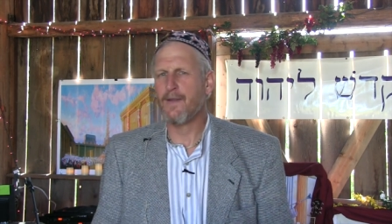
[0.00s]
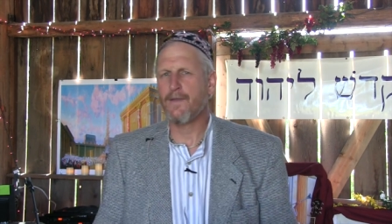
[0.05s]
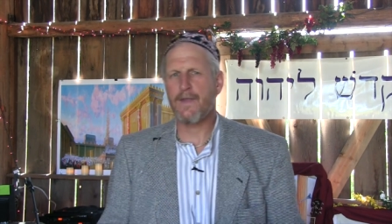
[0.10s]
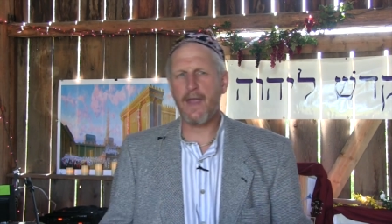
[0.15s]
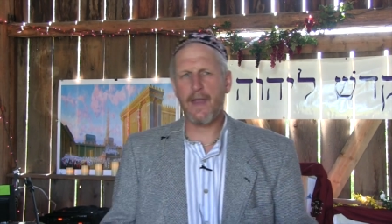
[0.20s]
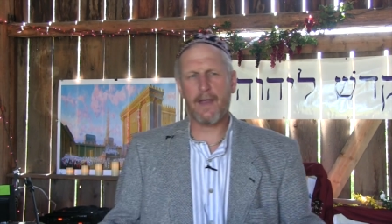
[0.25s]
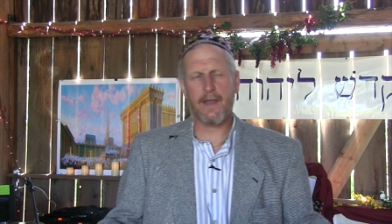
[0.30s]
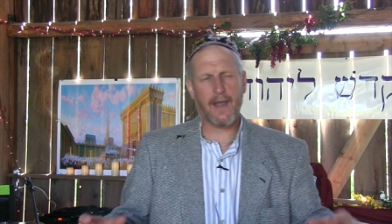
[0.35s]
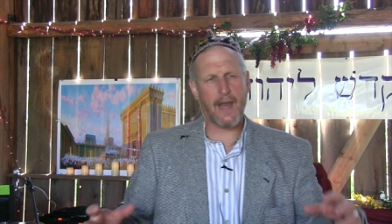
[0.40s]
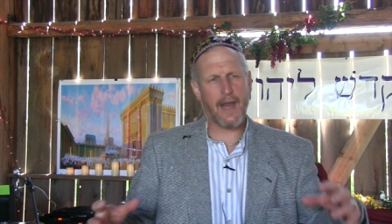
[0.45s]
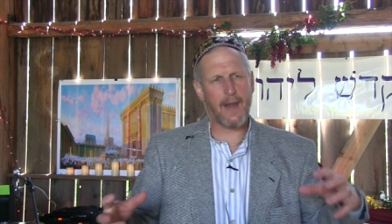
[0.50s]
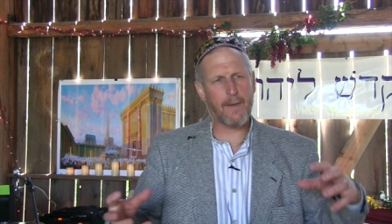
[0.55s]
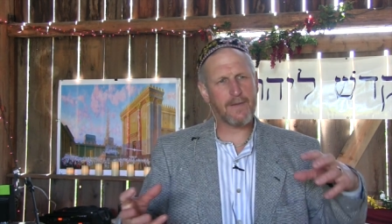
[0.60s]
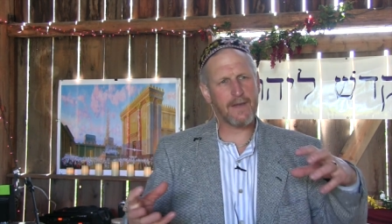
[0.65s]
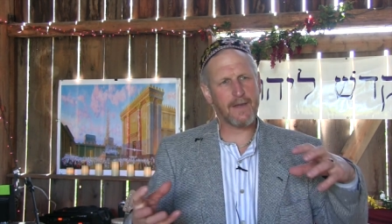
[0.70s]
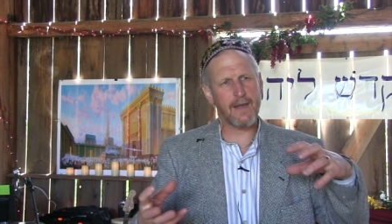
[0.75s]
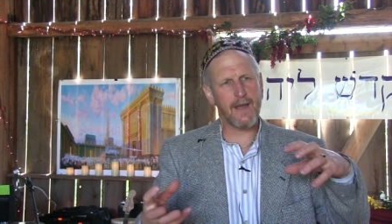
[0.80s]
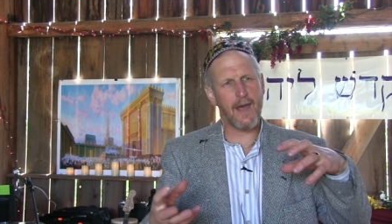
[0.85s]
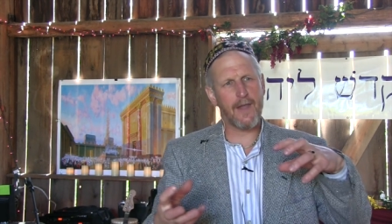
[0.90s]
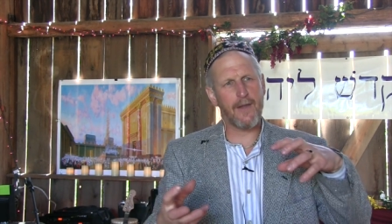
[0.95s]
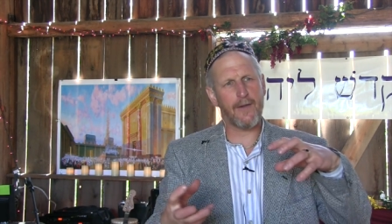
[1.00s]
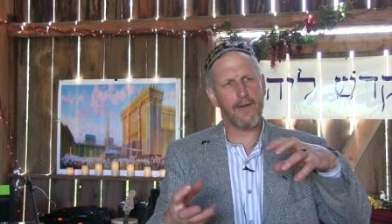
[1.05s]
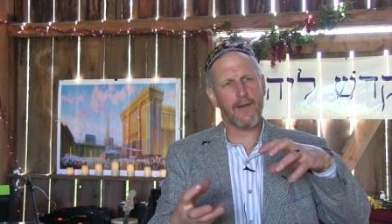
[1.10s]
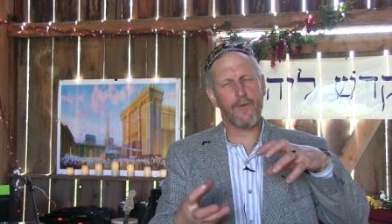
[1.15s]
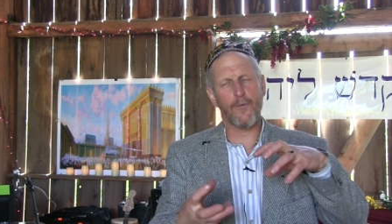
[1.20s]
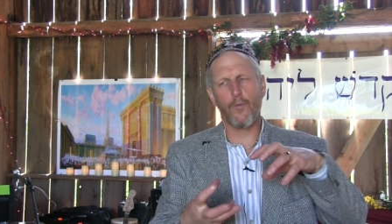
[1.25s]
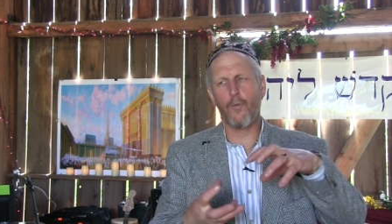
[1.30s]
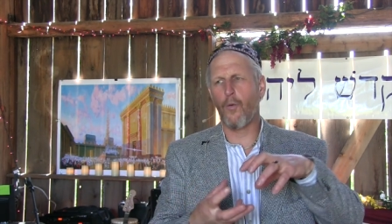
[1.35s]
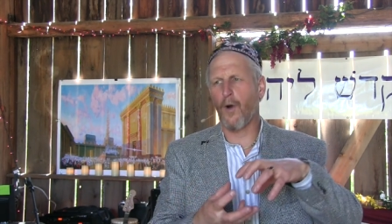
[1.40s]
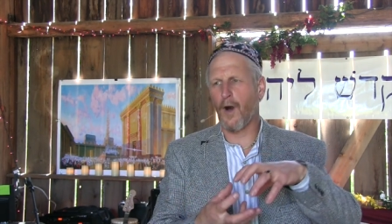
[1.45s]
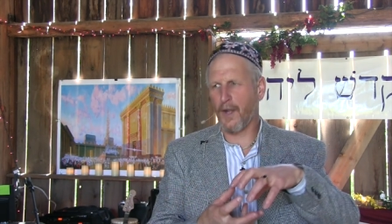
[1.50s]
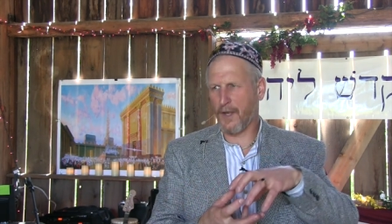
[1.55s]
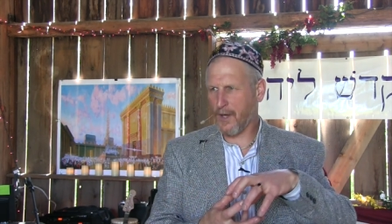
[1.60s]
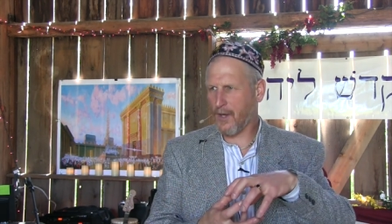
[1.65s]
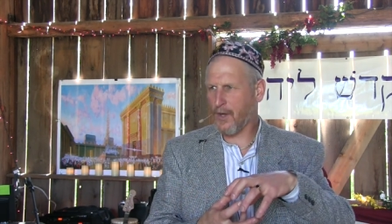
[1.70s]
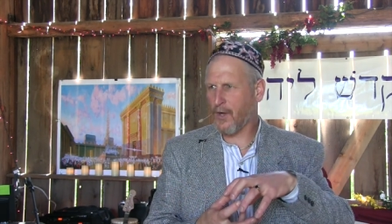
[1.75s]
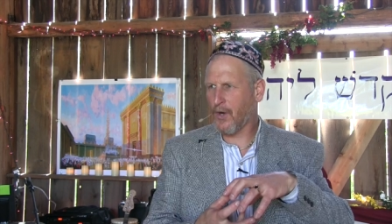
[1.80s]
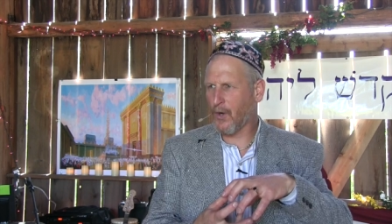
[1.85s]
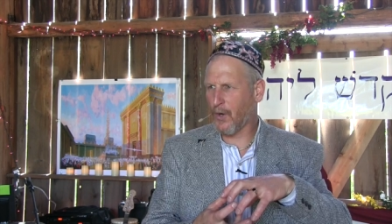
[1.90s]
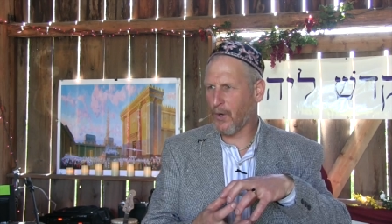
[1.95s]
They came together in one
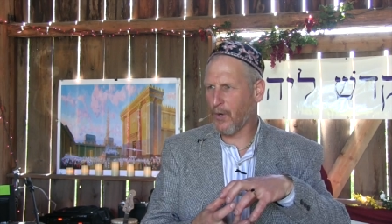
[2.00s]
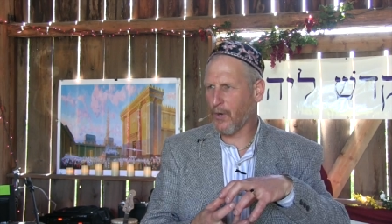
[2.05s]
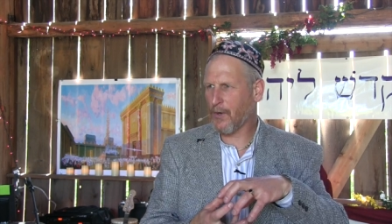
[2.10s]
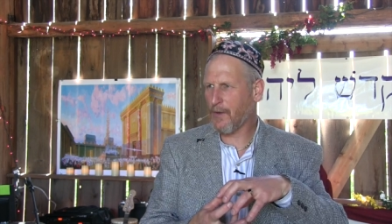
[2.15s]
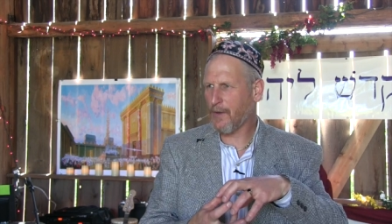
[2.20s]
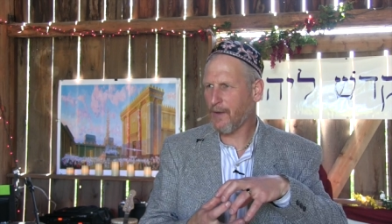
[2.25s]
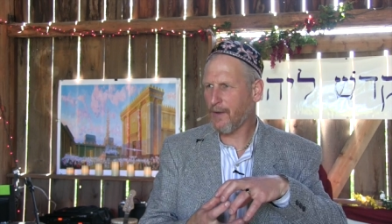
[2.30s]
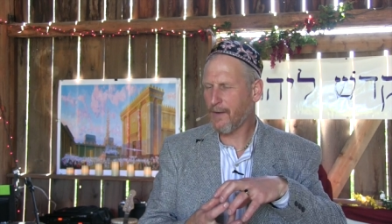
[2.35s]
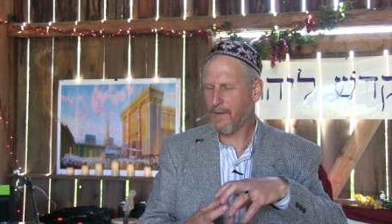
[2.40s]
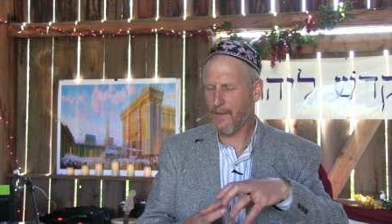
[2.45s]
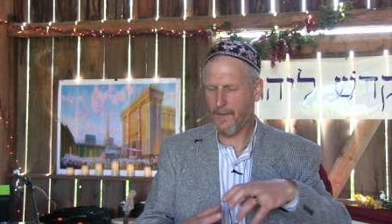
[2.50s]
accord